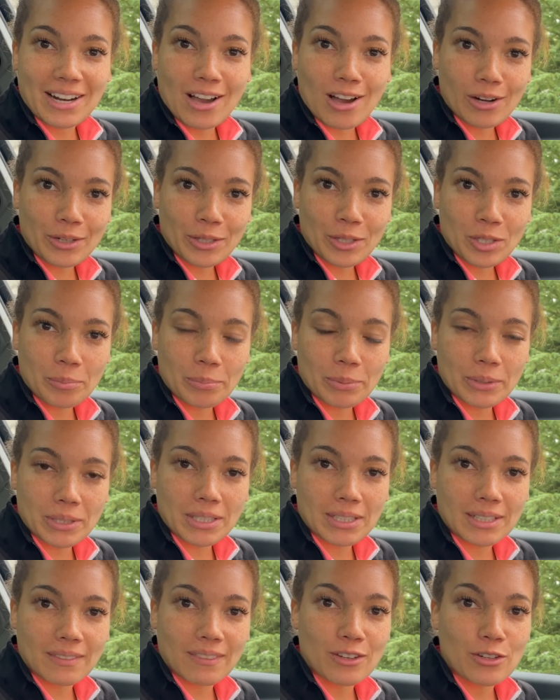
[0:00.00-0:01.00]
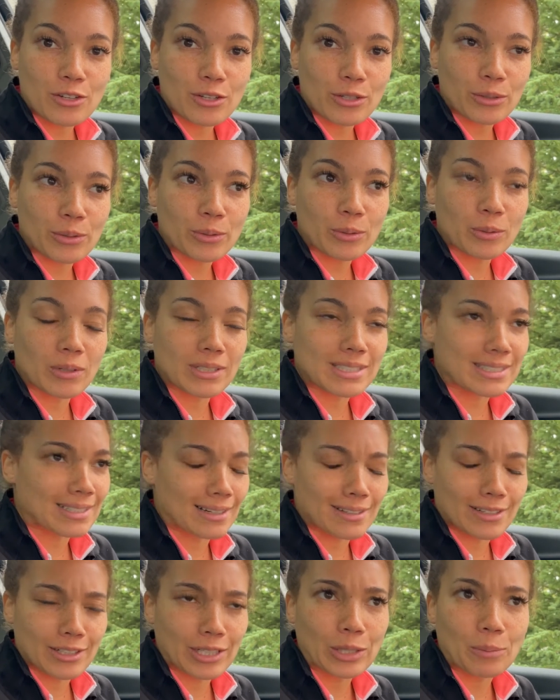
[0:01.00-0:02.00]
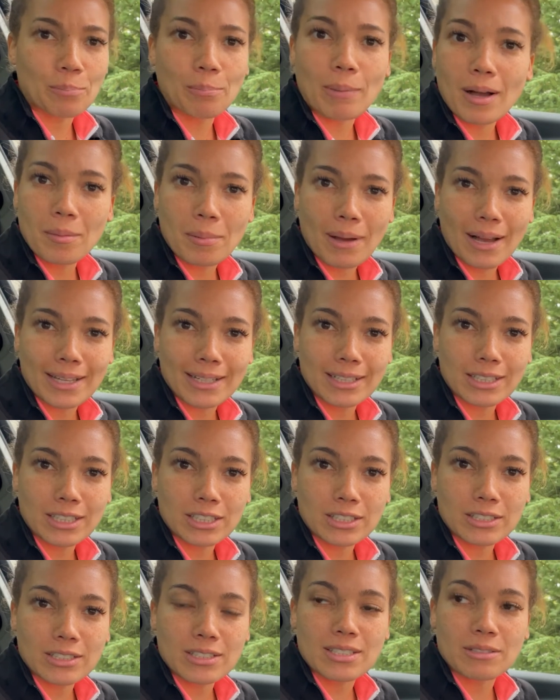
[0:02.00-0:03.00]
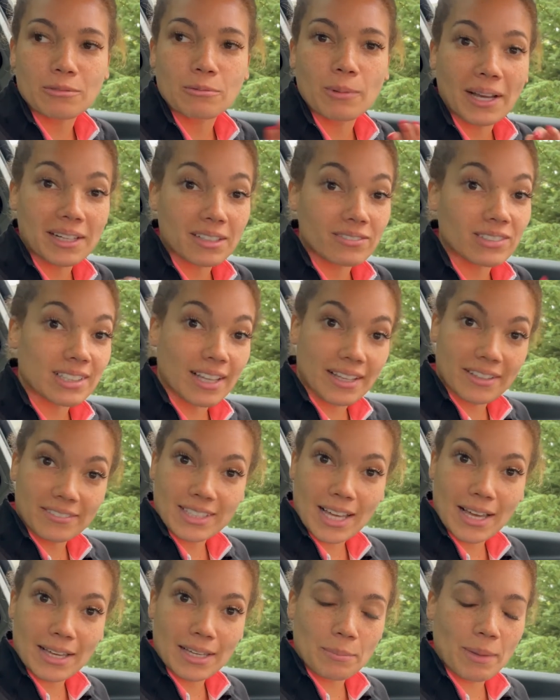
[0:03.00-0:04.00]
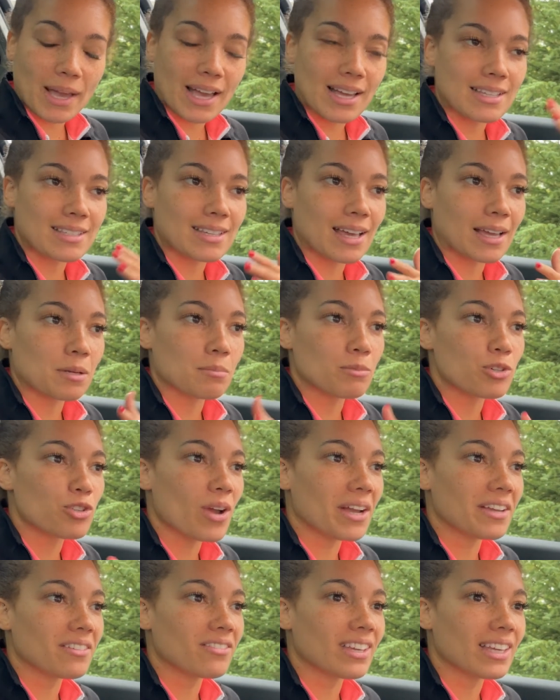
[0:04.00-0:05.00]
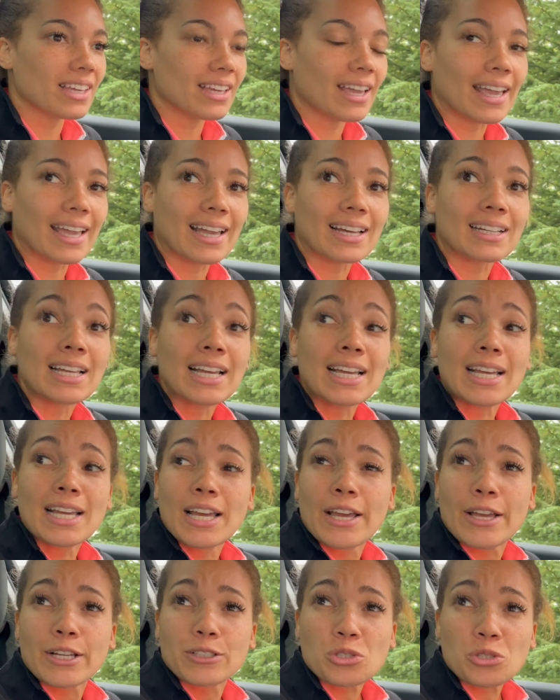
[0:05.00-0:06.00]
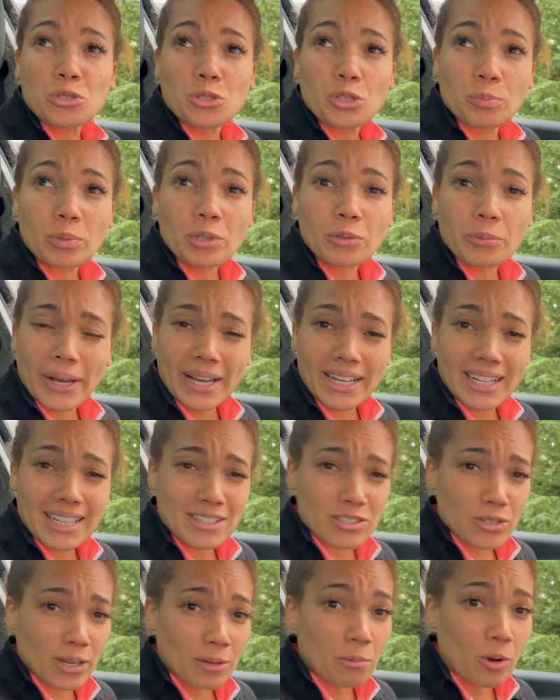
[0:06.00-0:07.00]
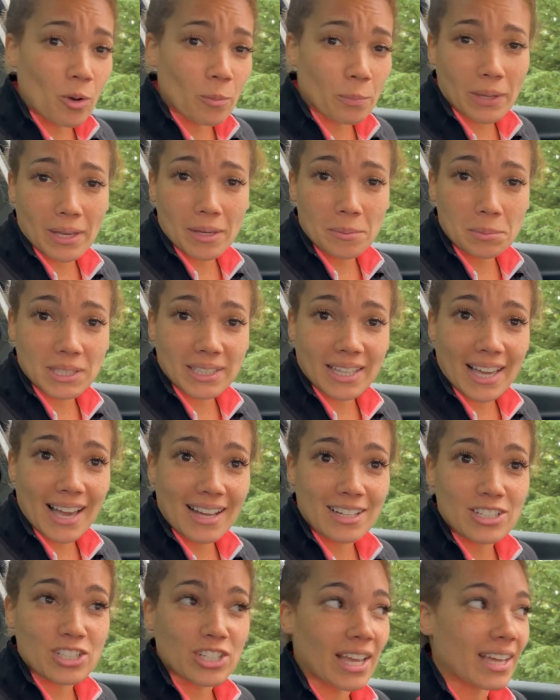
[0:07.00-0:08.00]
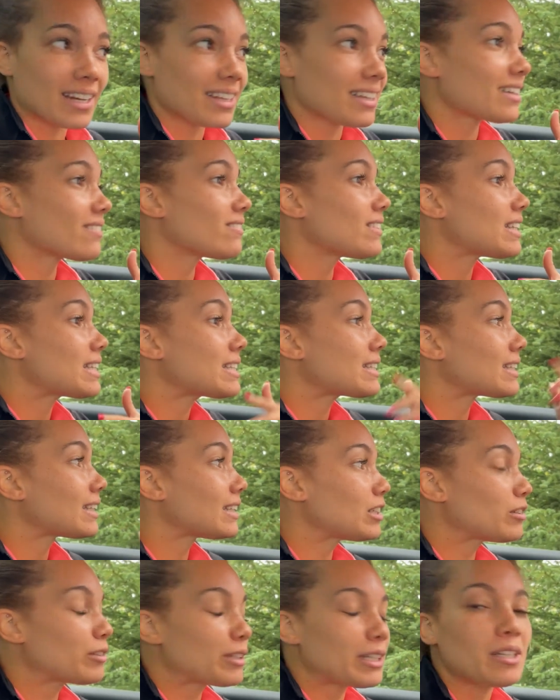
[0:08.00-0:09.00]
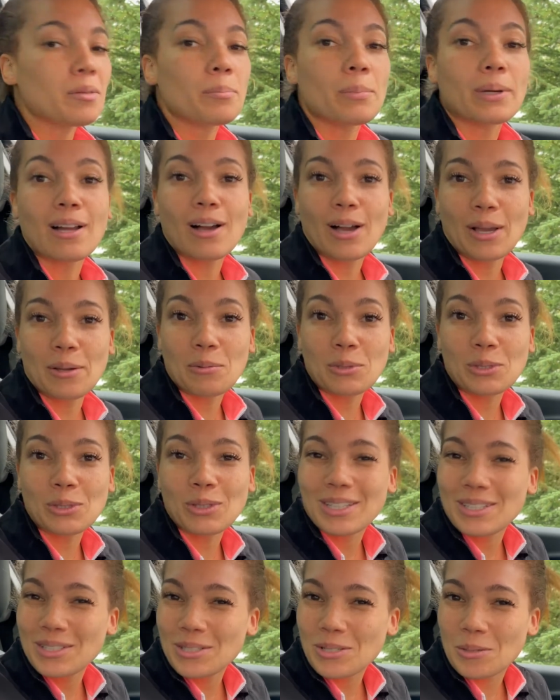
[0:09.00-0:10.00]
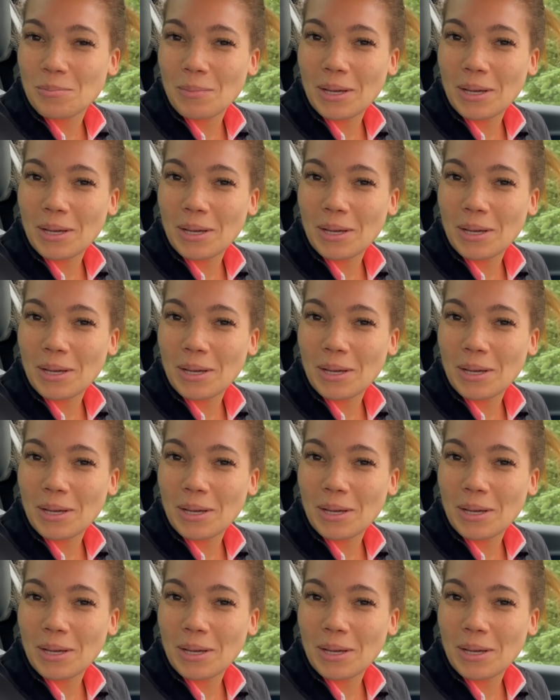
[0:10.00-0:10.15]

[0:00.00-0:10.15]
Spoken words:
audiobook, the new, or it's not new, Bob Iger's Ride of a Lifetime as I'm driving, and it's super rainy so I won't be able to catch any of the scenery, but I will do my